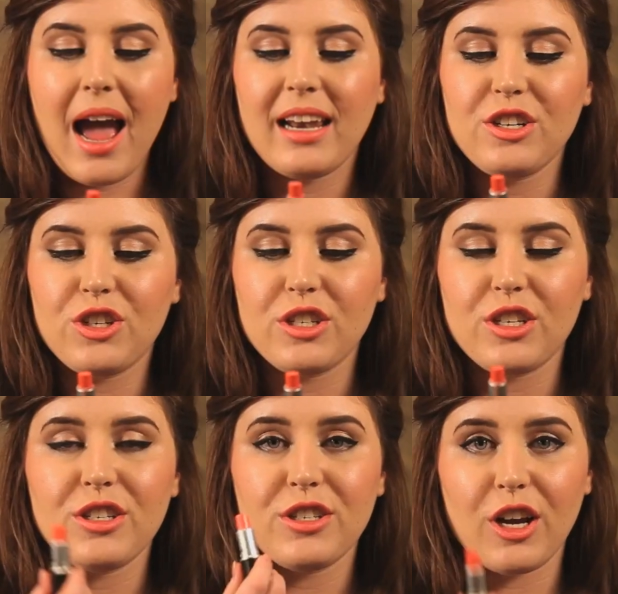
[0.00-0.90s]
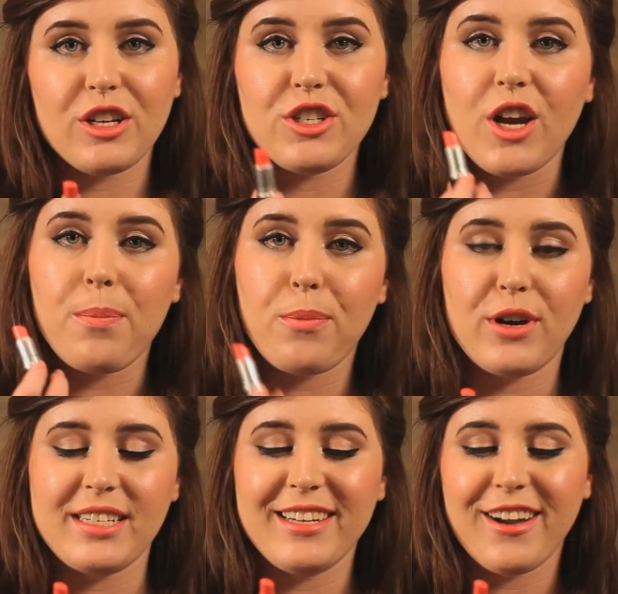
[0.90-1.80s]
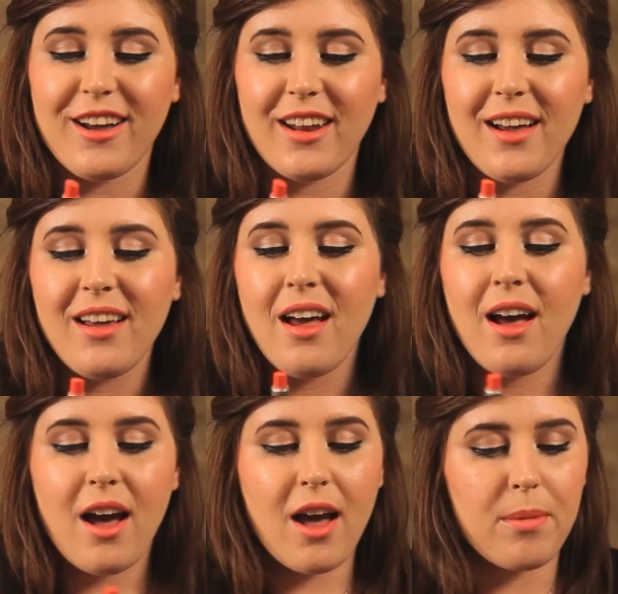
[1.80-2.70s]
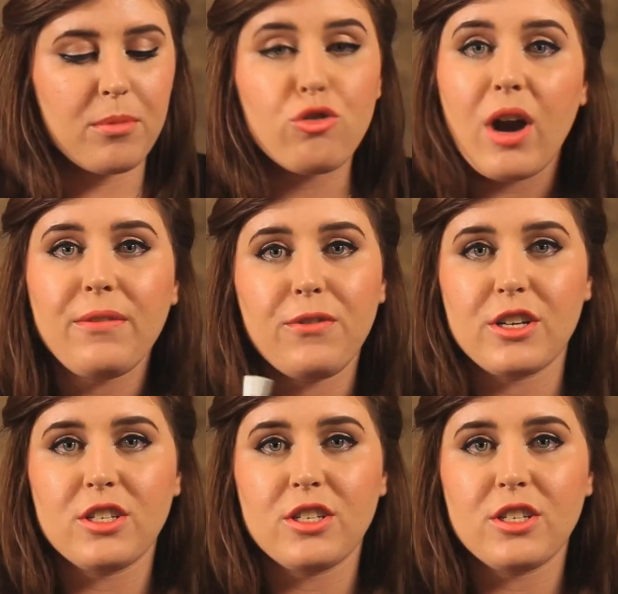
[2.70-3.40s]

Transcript: and it's just such a pretty color. Great for the